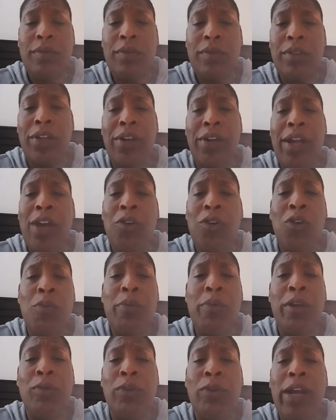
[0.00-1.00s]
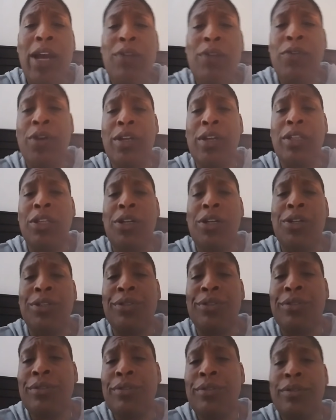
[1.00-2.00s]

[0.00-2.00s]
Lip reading: They're not going to be around very long.